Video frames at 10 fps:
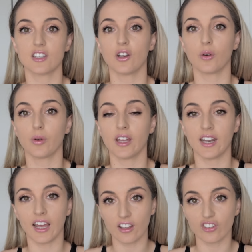You know, in
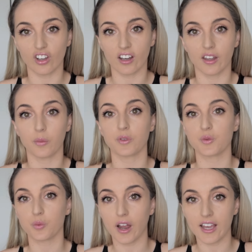Asia it was
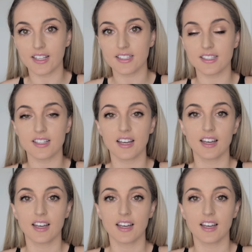rice,